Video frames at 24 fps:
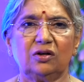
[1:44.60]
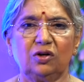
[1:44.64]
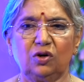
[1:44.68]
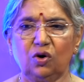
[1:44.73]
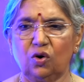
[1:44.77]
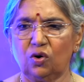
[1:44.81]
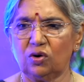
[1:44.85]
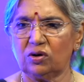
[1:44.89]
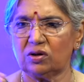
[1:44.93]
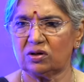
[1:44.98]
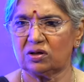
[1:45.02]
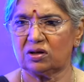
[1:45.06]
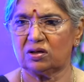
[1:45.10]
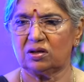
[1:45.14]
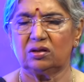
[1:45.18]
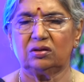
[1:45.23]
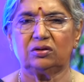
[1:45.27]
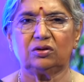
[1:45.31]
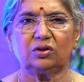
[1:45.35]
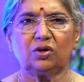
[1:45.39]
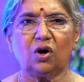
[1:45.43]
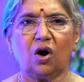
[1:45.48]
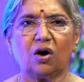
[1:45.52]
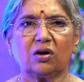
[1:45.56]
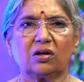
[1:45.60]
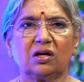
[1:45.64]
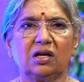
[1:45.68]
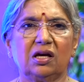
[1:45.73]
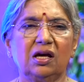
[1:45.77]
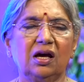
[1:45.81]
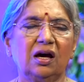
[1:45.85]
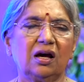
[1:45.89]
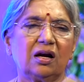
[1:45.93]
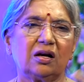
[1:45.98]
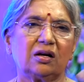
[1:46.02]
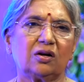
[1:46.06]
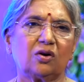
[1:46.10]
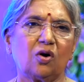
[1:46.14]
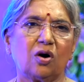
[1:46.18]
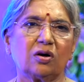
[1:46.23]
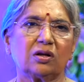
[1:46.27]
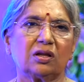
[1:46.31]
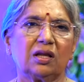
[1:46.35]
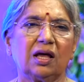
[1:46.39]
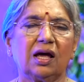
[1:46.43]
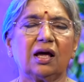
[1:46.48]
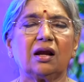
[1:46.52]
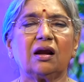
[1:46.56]
Don't talk here,
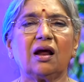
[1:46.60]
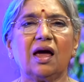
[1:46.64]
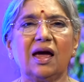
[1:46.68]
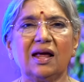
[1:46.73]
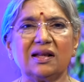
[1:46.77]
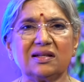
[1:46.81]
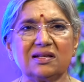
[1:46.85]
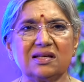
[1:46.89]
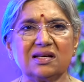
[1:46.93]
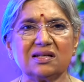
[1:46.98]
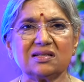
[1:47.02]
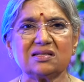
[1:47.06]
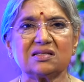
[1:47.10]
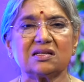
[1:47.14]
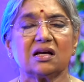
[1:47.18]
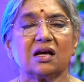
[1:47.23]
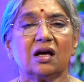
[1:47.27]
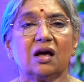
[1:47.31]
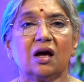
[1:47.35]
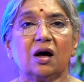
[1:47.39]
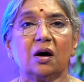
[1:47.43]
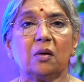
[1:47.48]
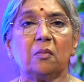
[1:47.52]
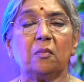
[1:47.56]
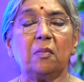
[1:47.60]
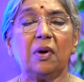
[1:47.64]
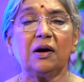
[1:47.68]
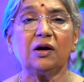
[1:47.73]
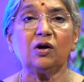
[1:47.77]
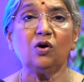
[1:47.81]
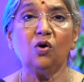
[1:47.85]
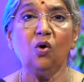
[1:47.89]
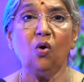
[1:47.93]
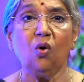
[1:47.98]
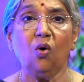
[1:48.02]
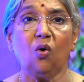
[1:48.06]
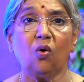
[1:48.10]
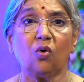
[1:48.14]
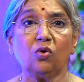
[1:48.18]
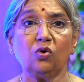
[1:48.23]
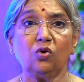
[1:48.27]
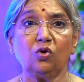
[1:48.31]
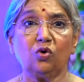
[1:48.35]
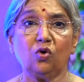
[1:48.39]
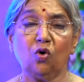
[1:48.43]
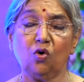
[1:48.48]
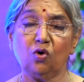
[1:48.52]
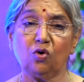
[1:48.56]
talk there, adjust. But no,
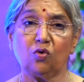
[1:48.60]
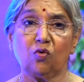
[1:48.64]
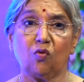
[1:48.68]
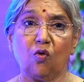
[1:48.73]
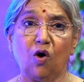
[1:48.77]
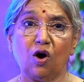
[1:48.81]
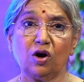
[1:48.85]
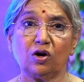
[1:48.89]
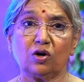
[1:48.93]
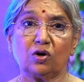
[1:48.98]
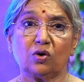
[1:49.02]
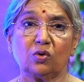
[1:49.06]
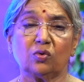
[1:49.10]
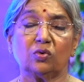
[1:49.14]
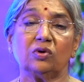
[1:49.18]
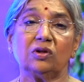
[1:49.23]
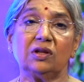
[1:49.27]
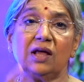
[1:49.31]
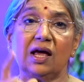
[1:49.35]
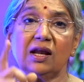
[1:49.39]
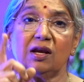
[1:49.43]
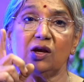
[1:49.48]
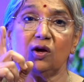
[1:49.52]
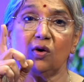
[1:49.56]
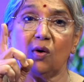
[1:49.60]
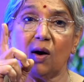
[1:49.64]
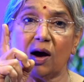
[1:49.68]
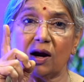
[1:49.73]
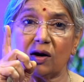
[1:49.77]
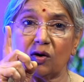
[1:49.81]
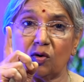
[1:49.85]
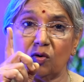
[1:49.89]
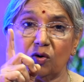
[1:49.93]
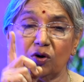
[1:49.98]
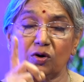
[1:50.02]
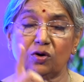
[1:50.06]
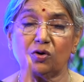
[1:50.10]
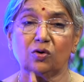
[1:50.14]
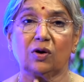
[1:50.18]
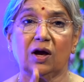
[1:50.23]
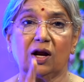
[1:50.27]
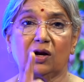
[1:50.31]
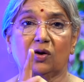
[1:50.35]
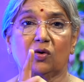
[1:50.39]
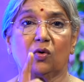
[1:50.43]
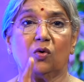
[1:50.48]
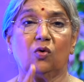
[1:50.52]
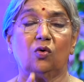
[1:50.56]
you don't want to. Then you are going to
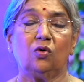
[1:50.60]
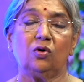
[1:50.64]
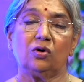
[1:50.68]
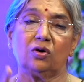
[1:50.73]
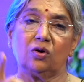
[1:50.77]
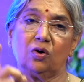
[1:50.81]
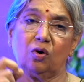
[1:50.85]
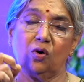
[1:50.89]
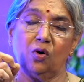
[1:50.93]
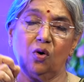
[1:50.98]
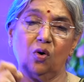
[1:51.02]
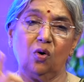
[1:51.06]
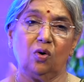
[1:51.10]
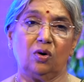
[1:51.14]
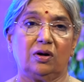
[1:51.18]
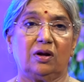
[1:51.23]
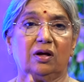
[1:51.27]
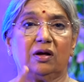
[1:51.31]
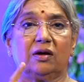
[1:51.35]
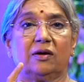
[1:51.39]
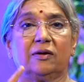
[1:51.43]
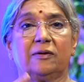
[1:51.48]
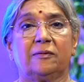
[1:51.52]
get old. Old.